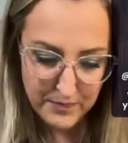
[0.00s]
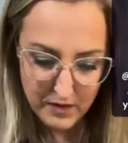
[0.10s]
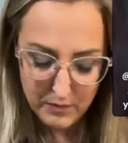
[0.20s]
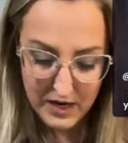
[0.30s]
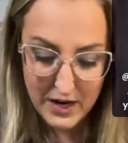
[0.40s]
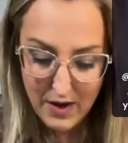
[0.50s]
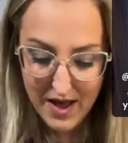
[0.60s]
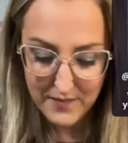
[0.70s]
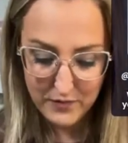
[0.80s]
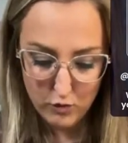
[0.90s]
But
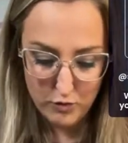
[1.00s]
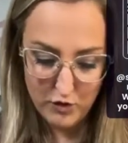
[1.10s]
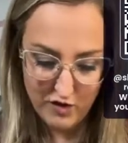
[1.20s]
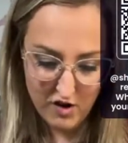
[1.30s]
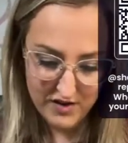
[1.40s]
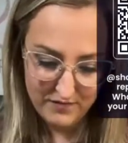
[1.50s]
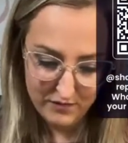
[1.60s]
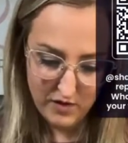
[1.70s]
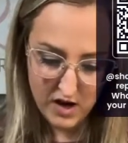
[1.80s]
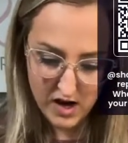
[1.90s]
anyway, we'll move on.
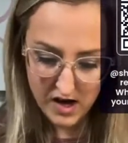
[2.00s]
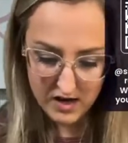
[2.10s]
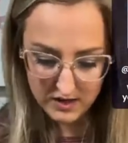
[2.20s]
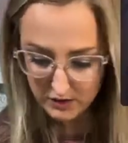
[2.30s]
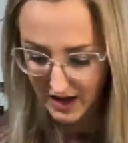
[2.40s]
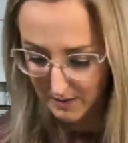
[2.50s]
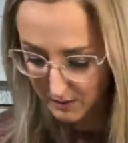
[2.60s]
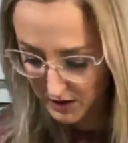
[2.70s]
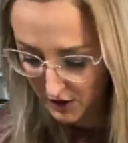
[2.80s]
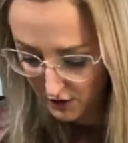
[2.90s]
So yeah, I'm gonna
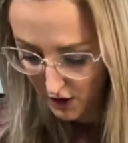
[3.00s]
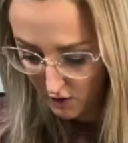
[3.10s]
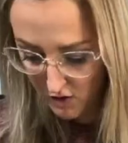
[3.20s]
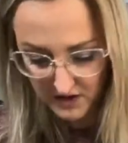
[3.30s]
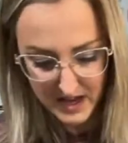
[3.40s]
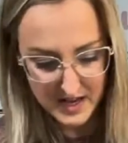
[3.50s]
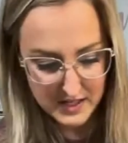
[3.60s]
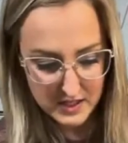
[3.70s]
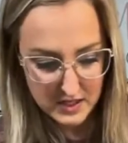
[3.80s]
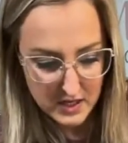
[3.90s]
put another coat on
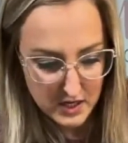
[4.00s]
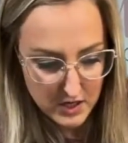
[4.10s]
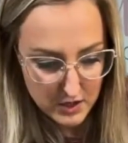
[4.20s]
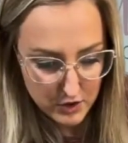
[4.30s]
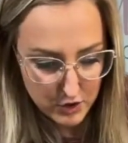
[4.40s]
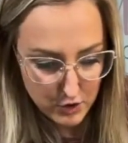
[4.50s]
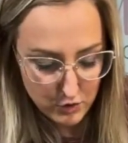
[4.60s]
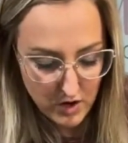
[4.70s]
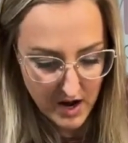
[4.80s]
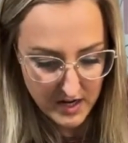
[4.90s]
this to
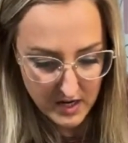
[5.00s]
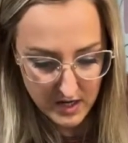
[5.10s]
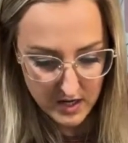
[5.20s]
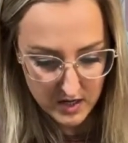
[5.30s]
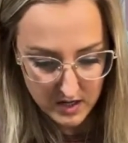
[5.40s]
kind of,